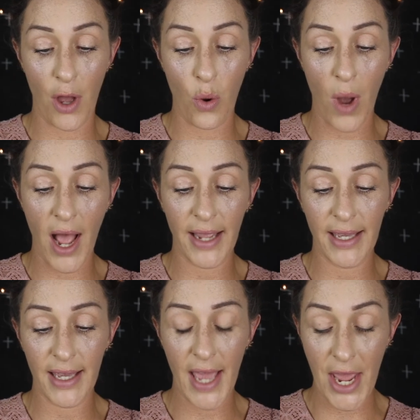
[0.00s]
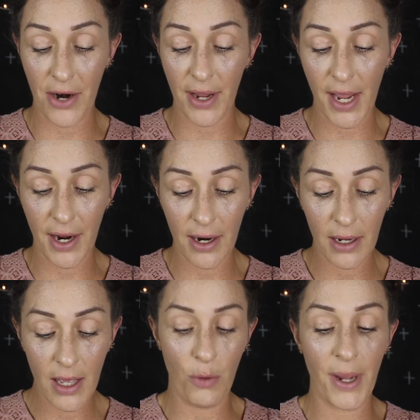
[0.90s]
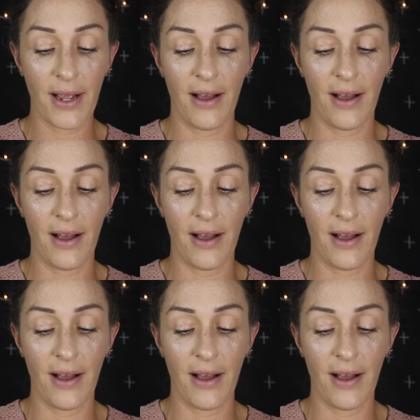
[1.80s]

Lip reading: OUAI hair care. Oh my